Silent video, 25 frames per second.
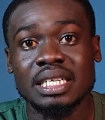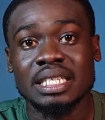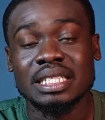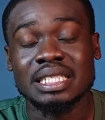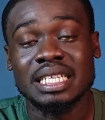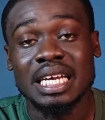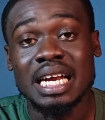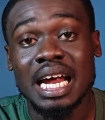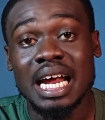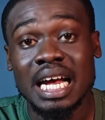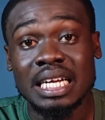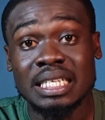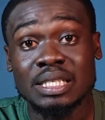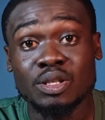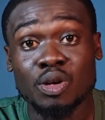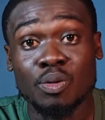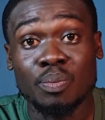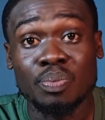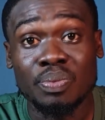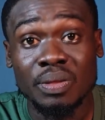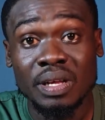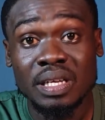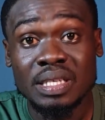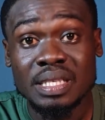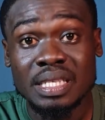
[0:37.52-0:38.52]
there are
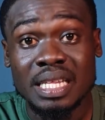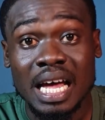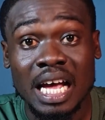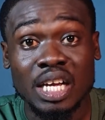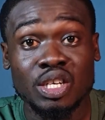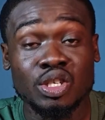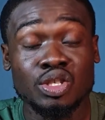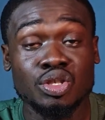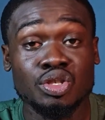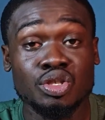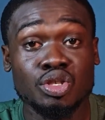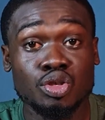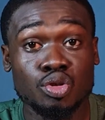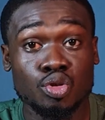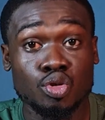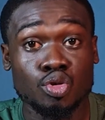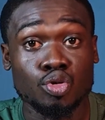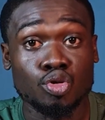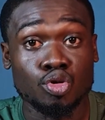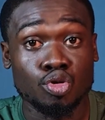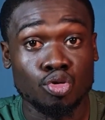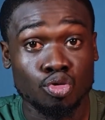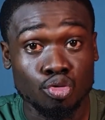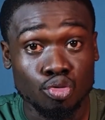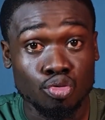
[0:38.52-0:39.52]
some things that you need to
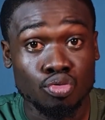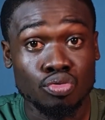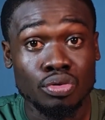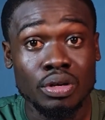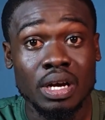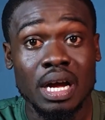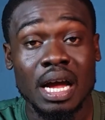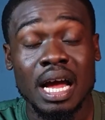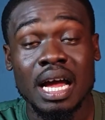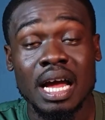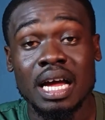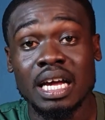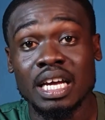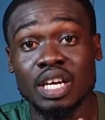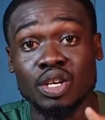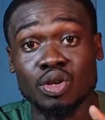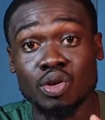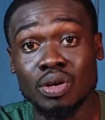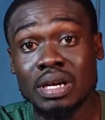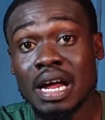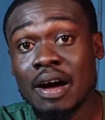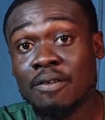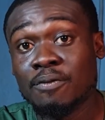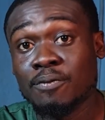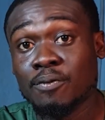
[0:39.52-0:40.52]
do in
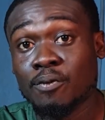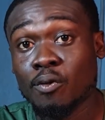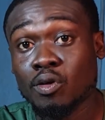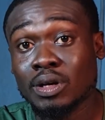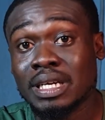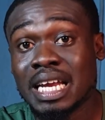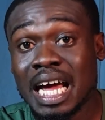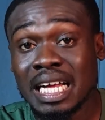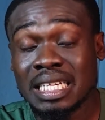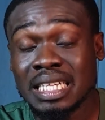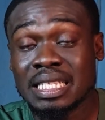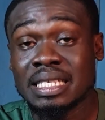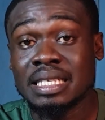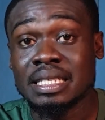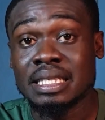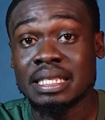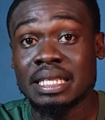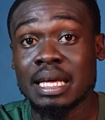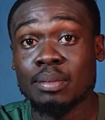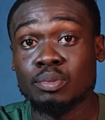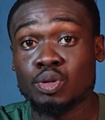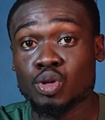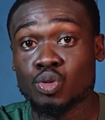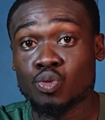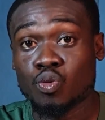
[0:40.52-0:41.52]
order for that
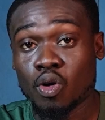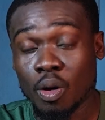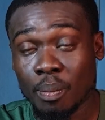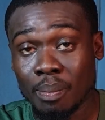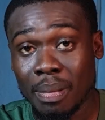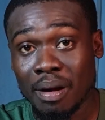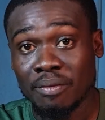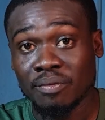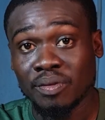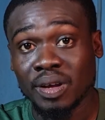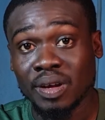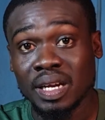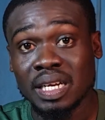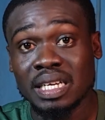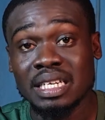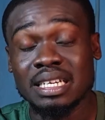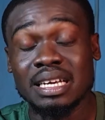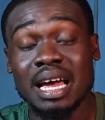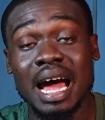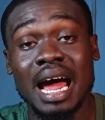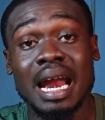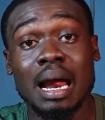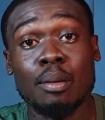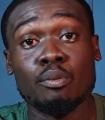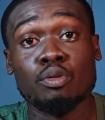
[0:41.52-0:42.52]
system to work perfectly.
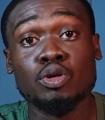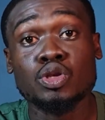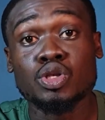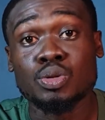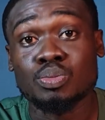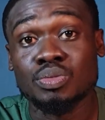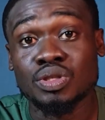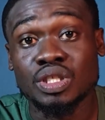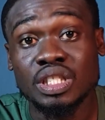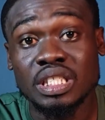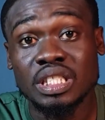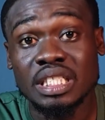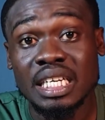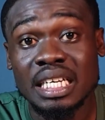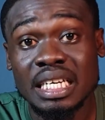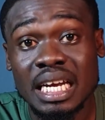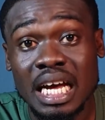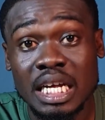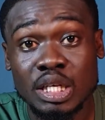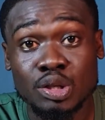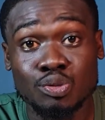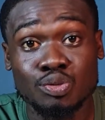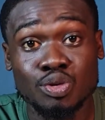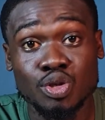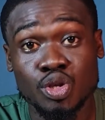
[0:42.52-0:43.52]
And I'm going to be sharing
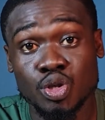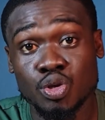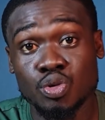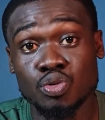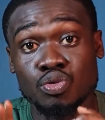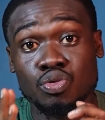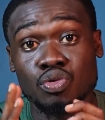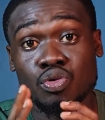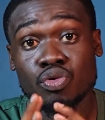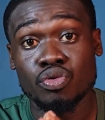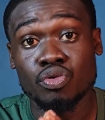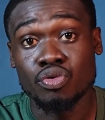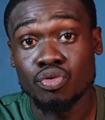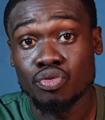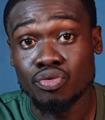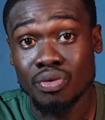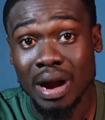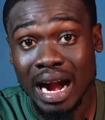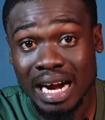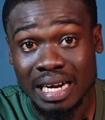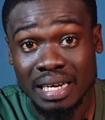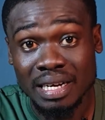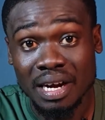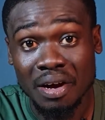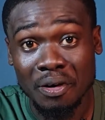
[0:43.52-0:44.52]
that with you
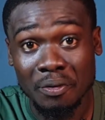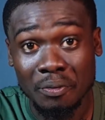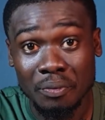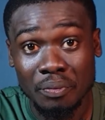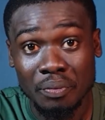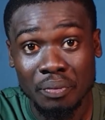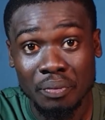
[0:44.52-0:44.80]
right now.